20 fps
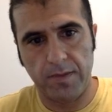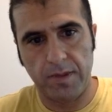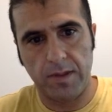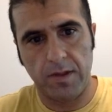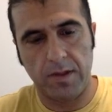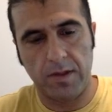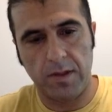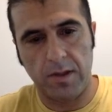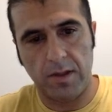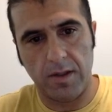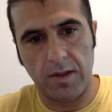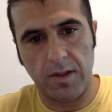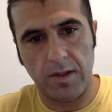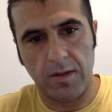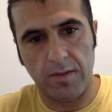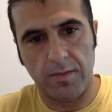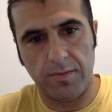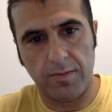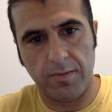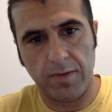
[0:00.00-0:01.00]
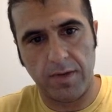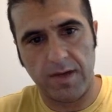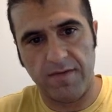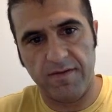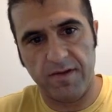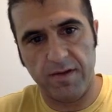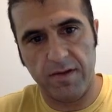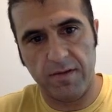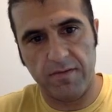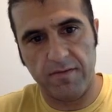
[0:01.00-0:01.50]
uh, private
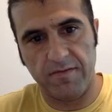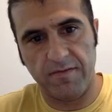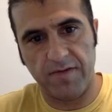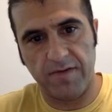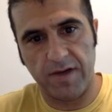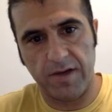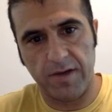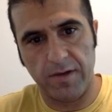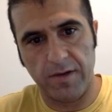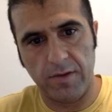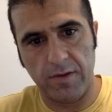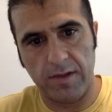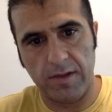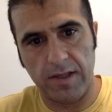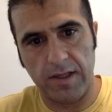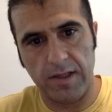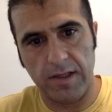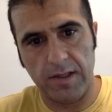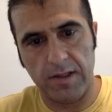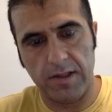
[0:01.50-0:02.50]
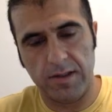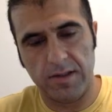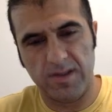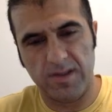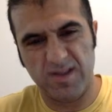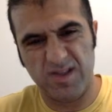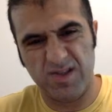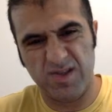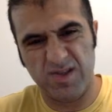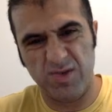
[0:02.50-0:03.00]
final int
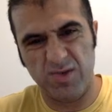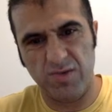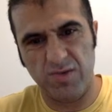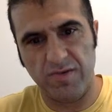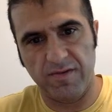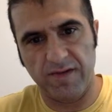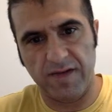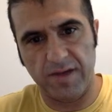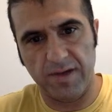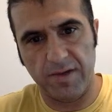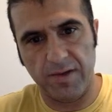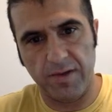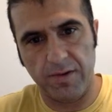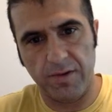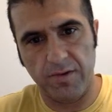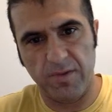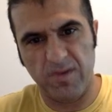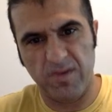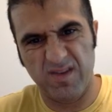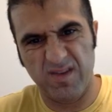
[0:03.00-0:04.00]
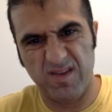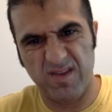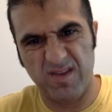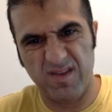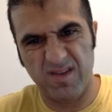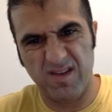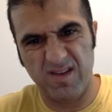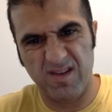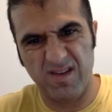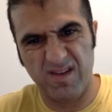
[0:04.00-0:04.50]
suit value,
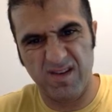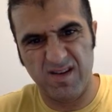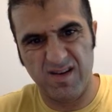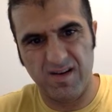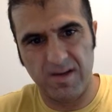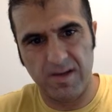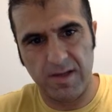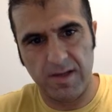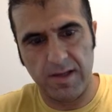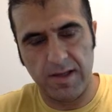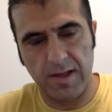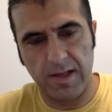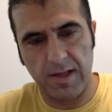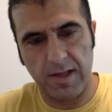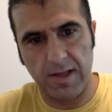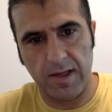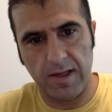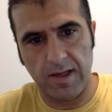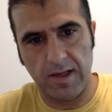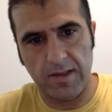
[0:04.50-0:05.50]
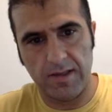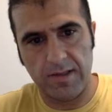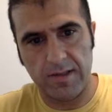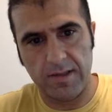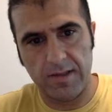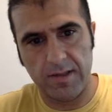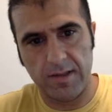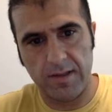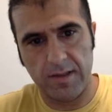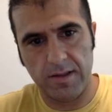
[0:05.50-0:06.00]
and
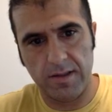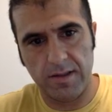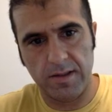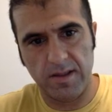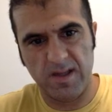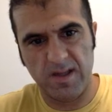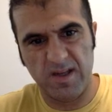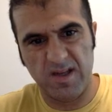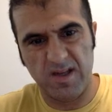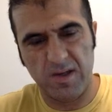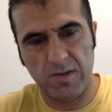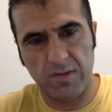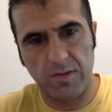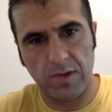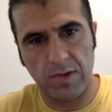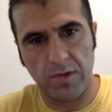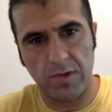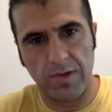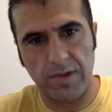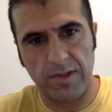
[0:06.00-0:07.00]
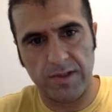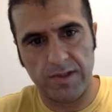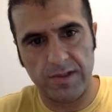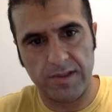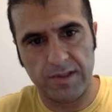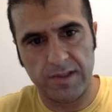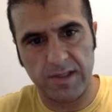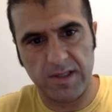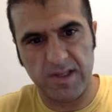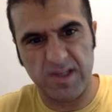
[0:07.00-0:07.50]
we're going to say
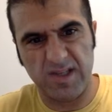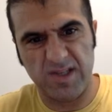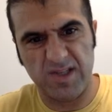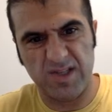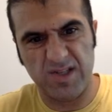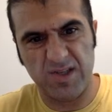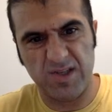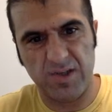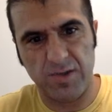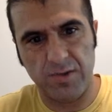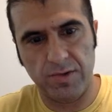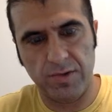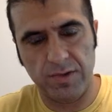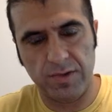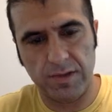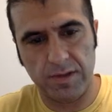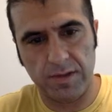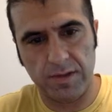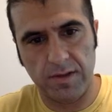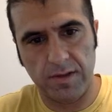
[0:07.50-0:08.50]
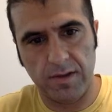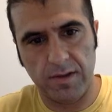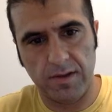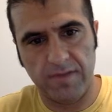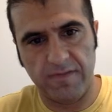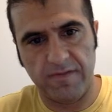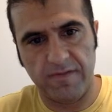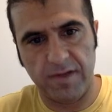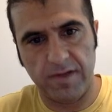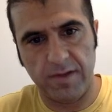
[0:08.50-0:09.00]
suit
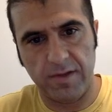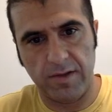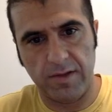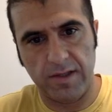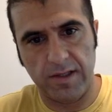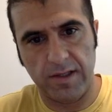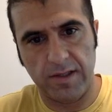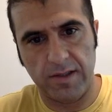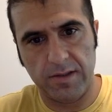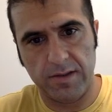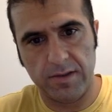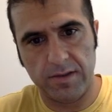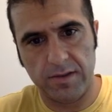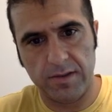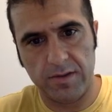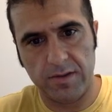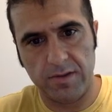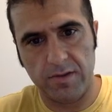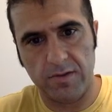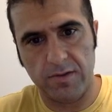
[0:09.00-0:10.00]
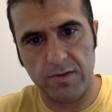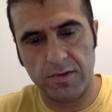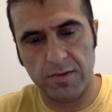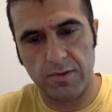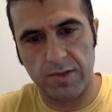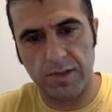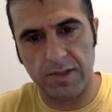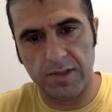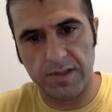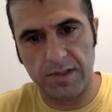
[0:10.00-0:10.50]
final suit. So we're going to
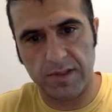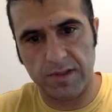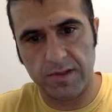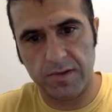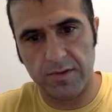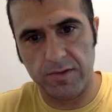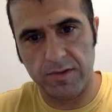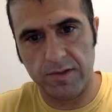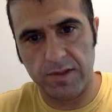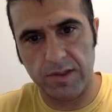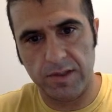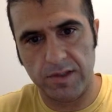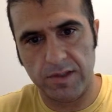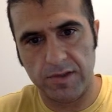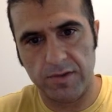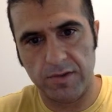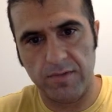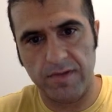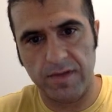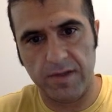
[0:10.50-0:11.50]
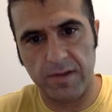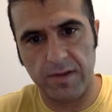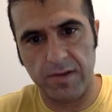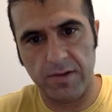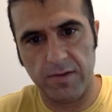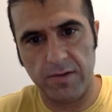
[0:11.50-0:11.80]
say suits take a suit value.